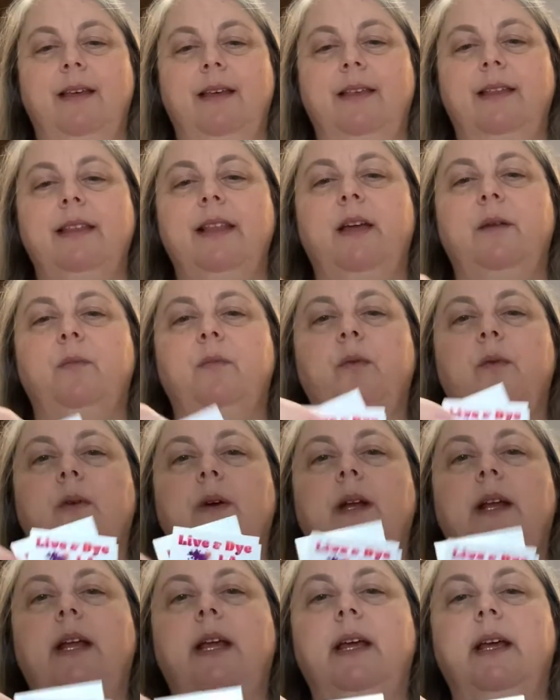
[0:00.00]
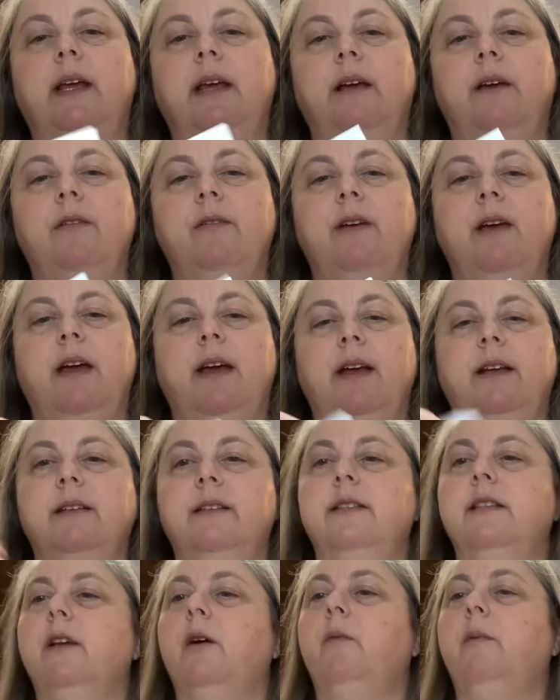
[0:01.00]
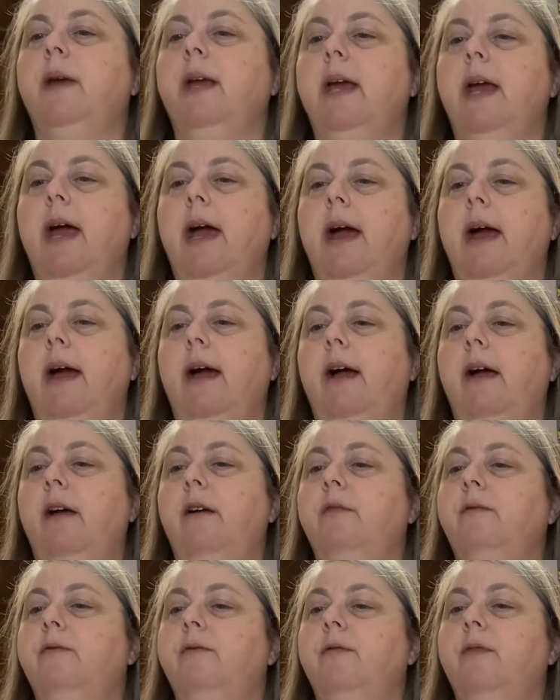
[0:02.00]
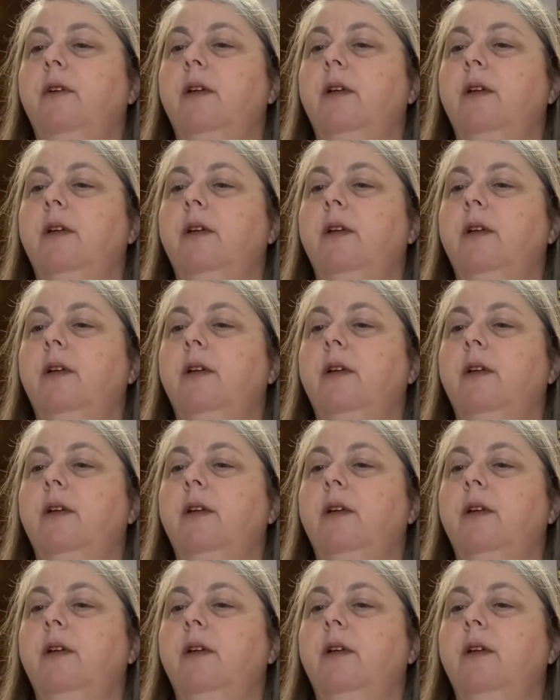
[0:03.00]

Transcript: Isn't that pretty? Okay, so we have